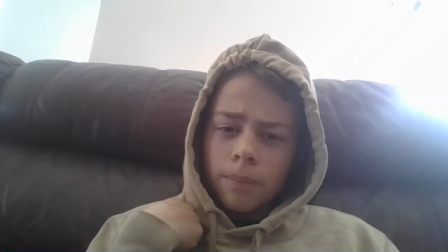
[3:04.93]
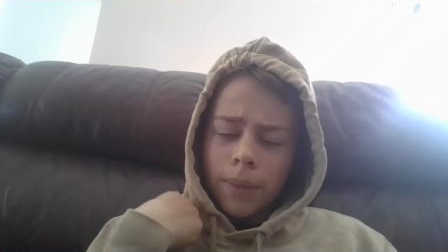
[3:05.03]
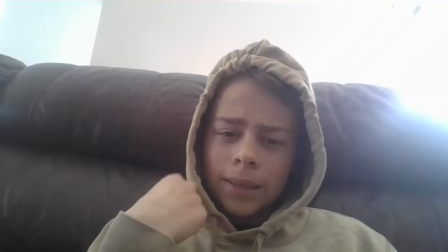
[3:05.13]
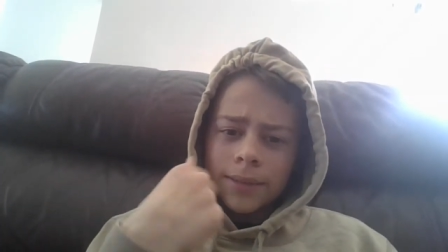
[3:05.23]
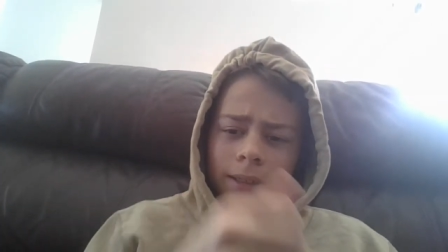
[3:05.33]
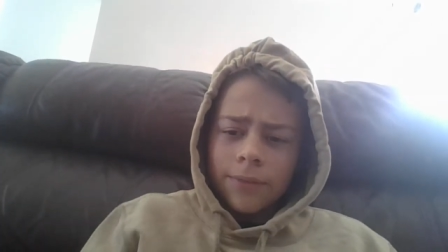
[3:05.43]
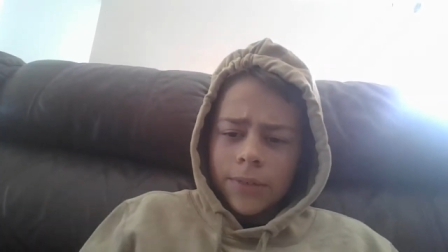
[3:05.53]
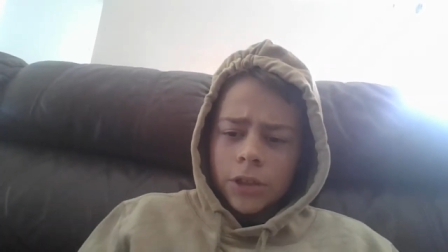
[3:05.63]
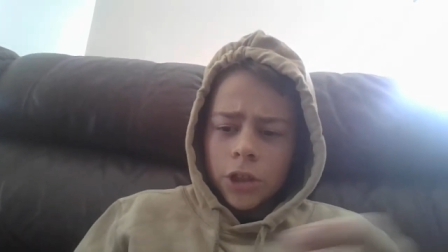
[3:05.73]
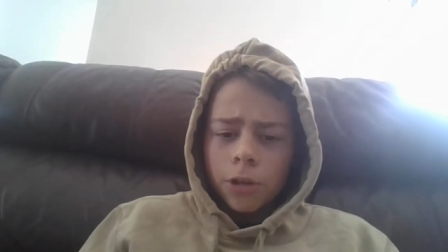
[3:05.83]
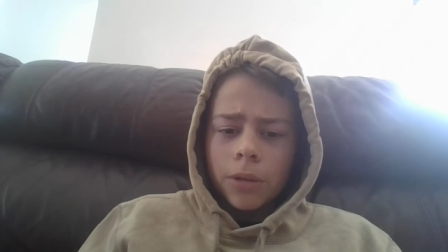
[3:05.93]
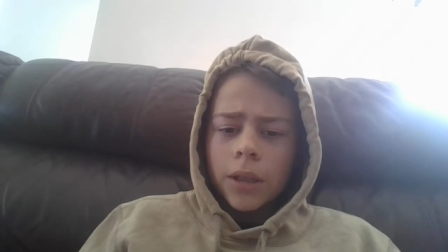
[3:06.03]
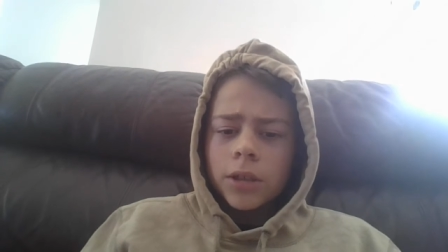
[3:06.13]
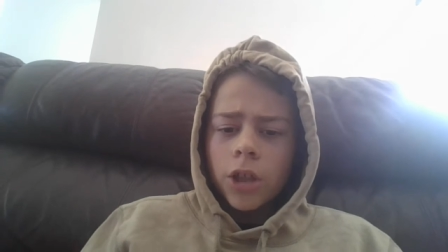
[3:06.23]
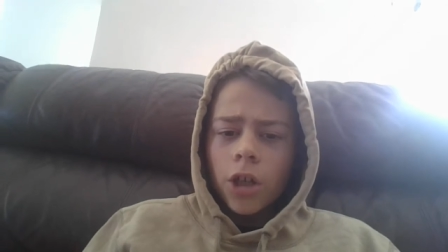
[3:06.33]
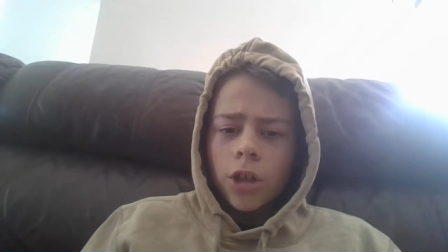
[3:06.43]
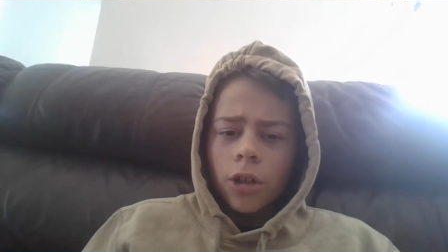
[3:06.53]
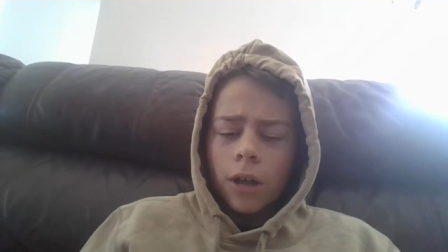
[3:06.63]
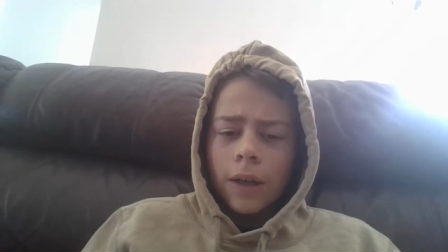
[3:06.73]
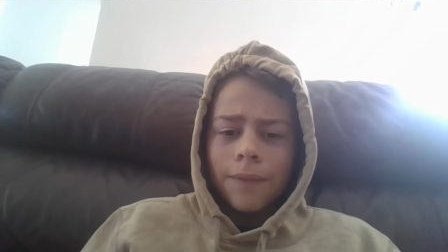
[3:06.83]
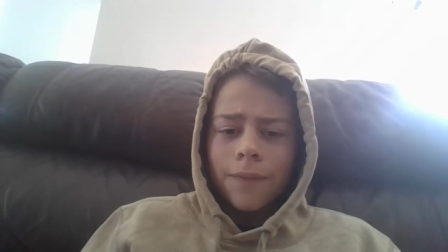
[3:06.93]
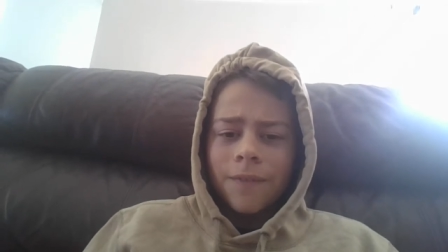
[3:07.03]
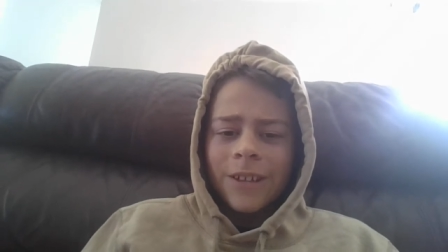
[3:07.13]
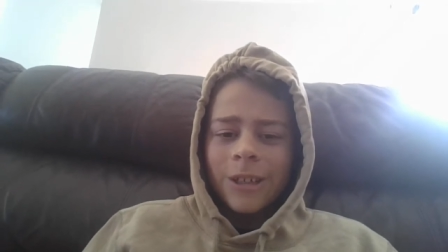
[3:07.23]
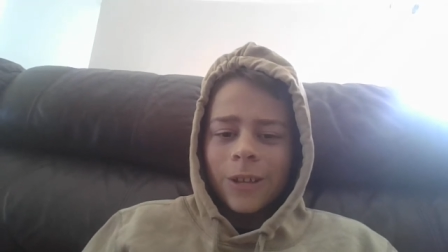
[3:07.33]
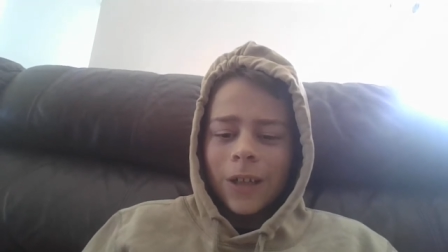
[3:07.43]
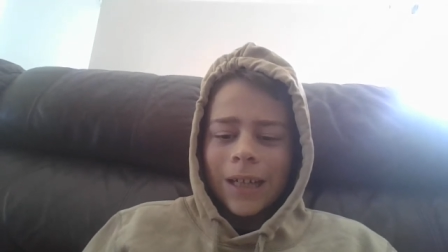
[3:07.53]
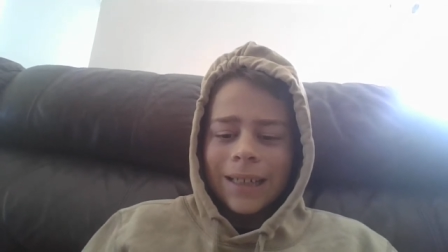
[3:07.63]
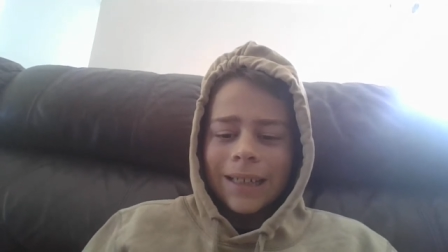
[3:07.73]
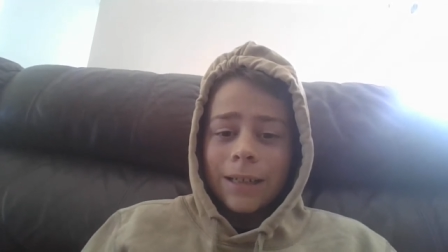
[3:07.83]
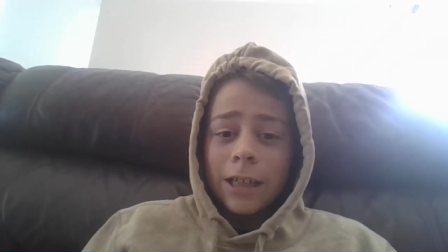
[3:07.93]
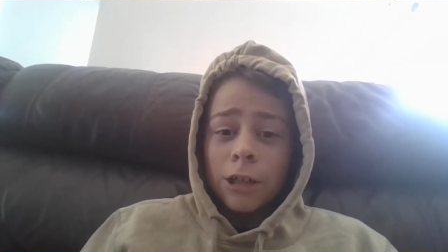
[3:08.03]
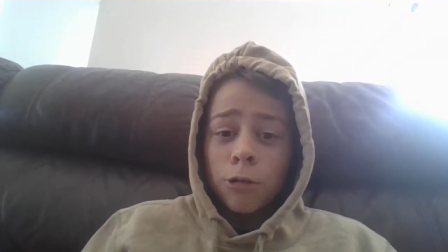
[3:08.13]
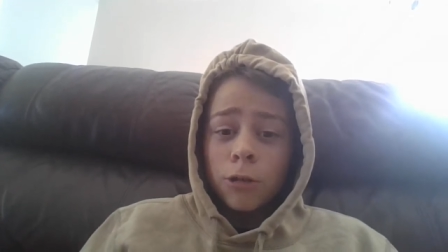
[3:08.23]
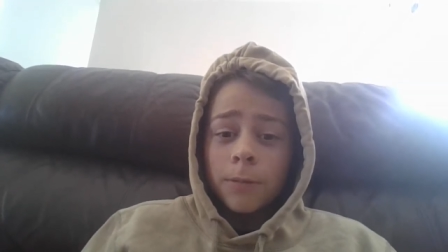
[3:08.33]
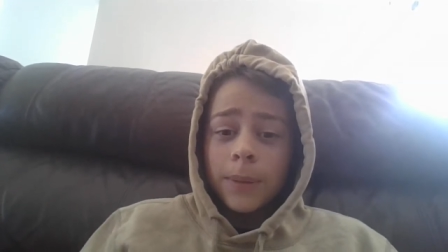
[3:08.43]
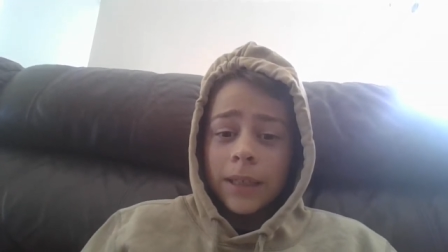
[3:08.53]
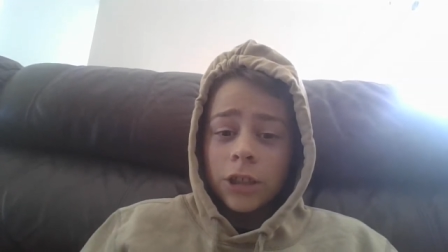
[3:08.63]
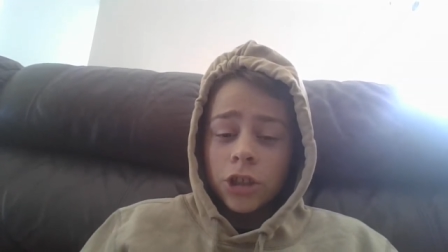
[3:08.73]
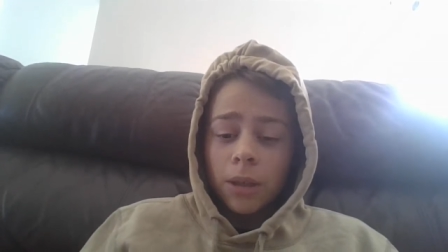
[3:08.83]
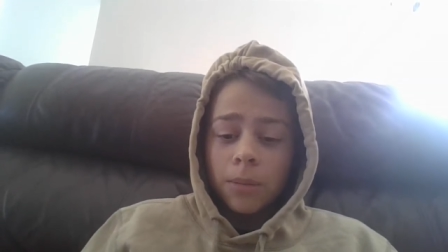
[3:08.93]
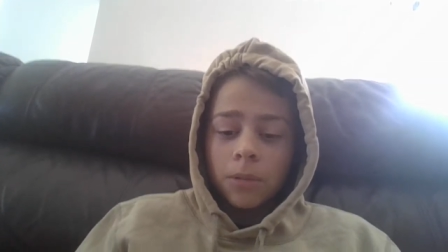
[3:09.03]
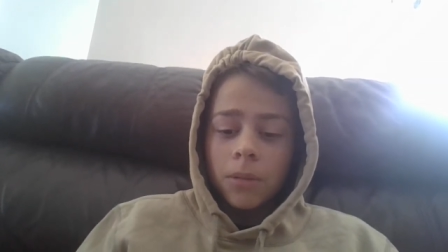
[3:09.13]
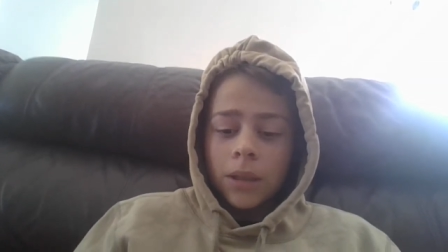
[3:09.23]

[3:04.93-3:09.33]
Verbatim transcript: Matt Stevic's shoulder, so I feel like he could be in trouble.